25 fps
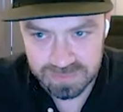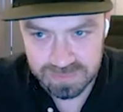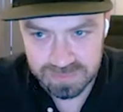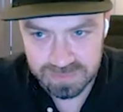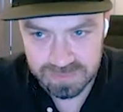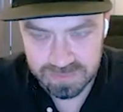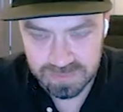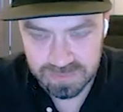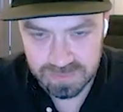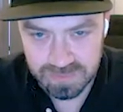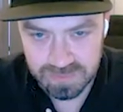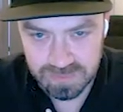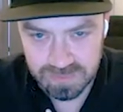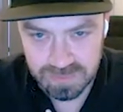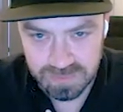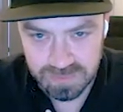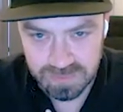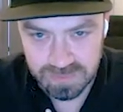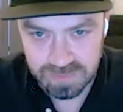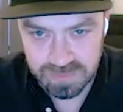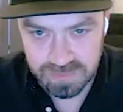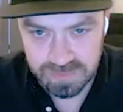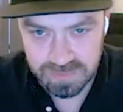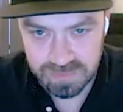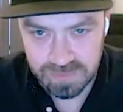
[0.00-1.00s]

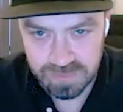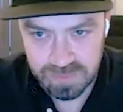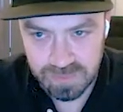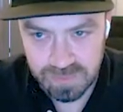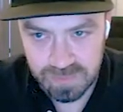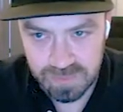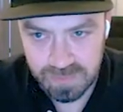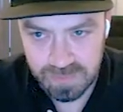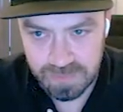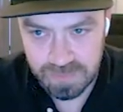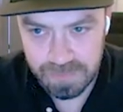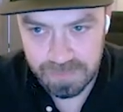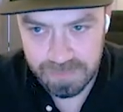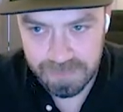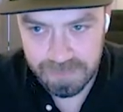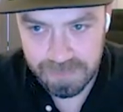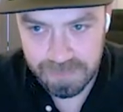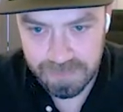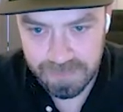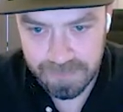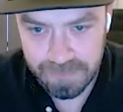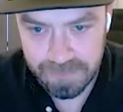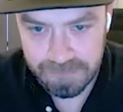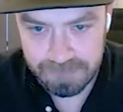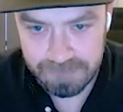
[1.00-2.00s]

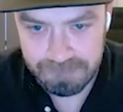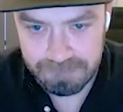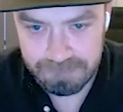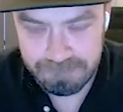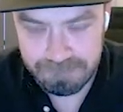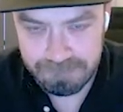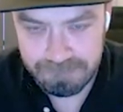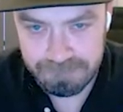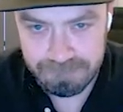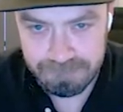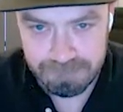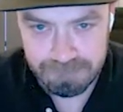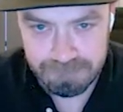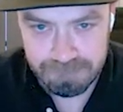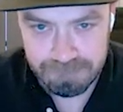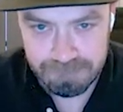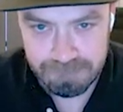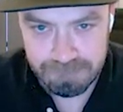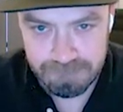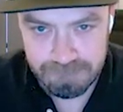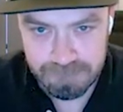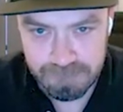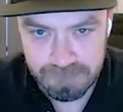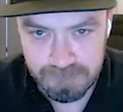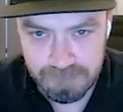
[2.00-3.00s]

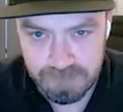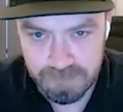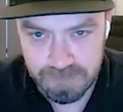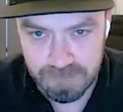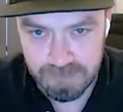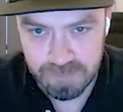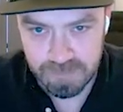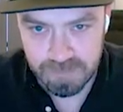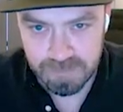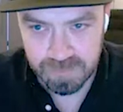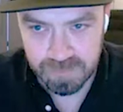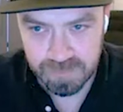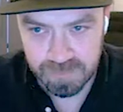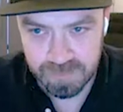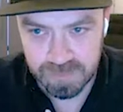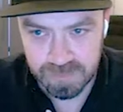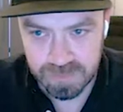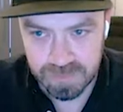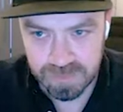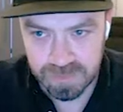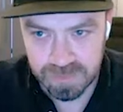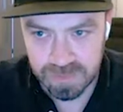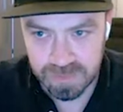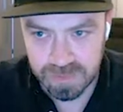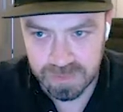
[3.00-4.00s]

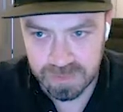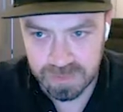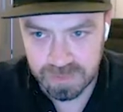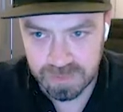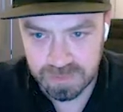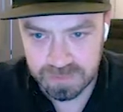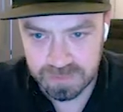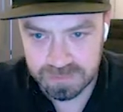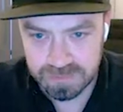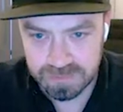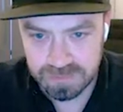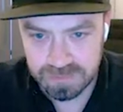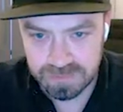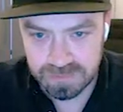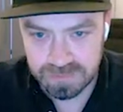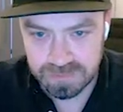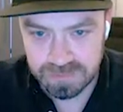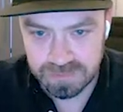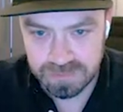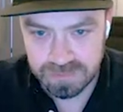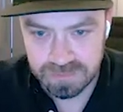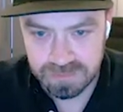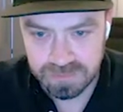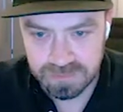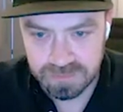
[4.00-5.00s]

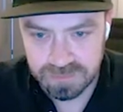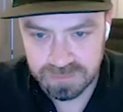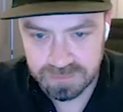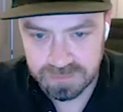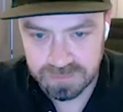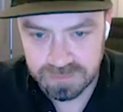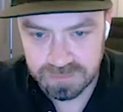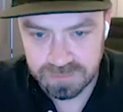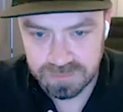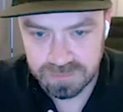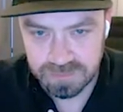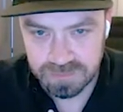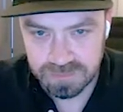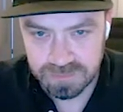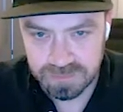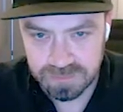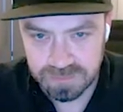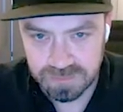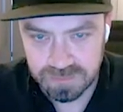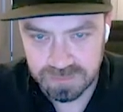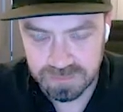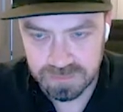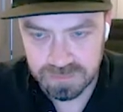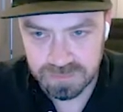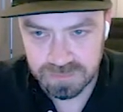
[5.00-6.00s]

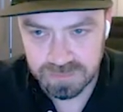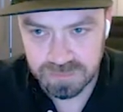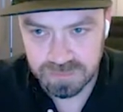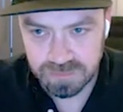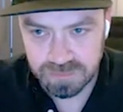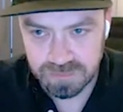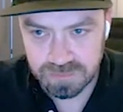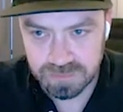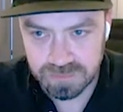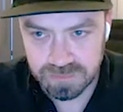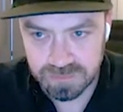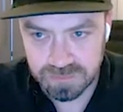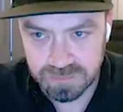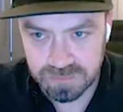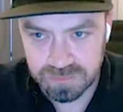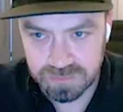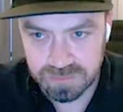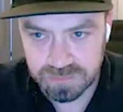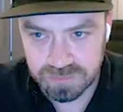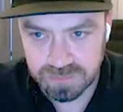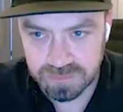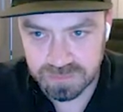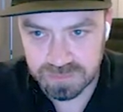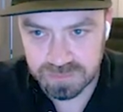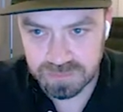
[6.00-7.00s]

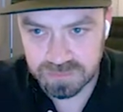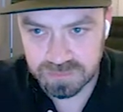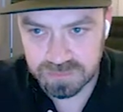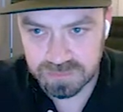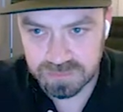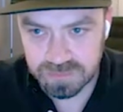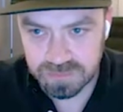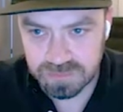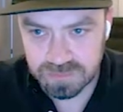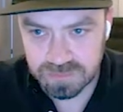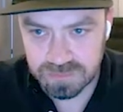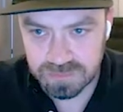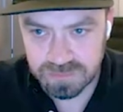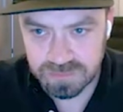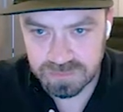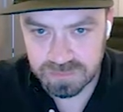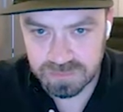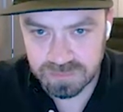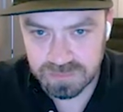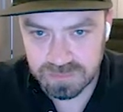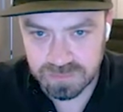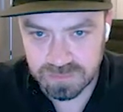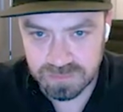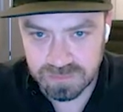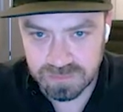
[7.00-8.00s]
This person isn't speaking.